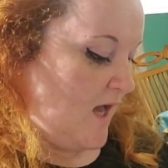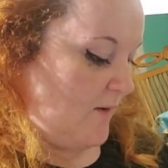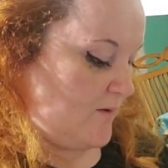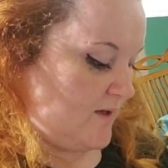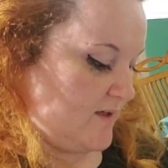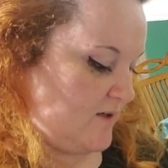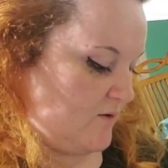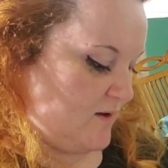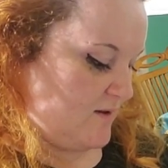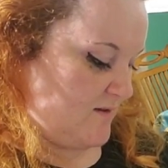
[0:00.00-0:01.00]
I'm going to
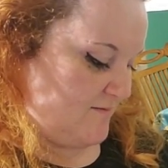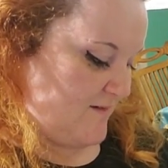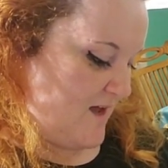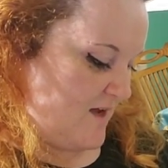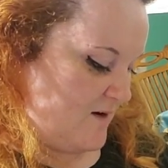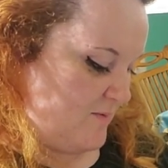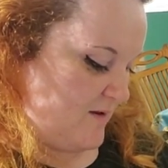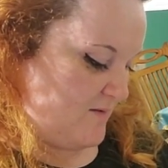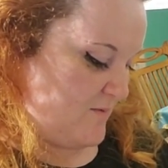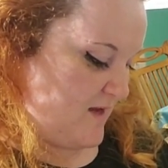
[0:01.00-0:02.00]
continue this. I'm going to
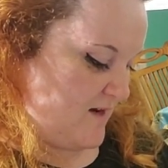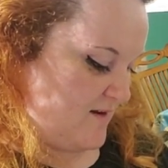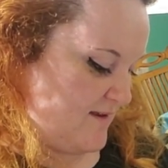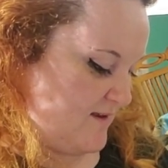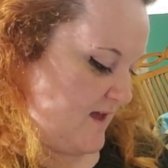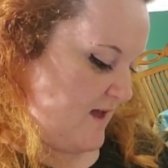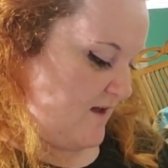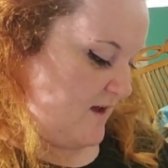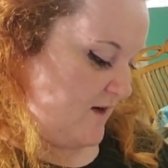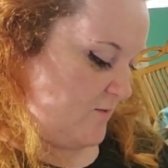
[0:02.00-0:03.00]
peel the potatoes.
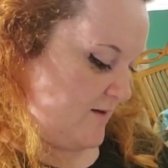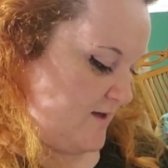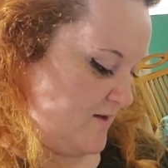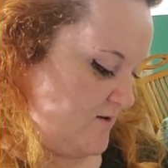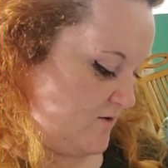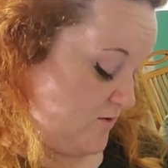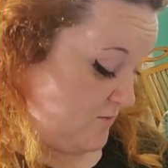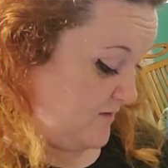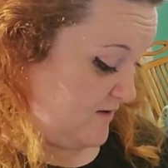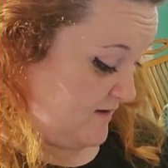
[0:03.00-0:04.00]
Uh, I know my kids are
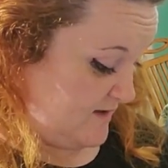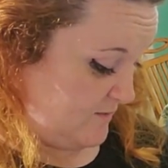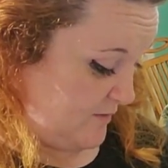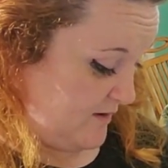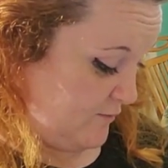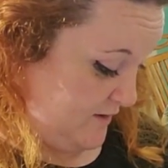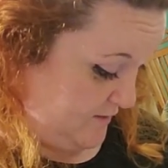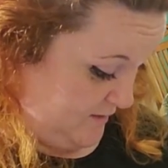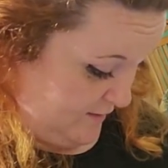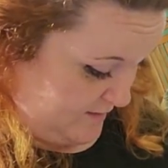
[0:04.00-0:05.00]
home here and they probably want
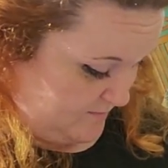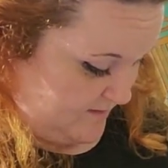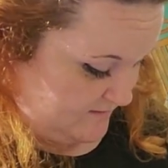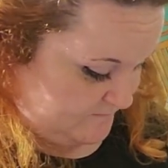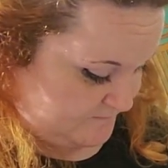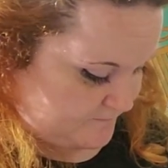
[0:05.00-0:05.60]
to talk to me.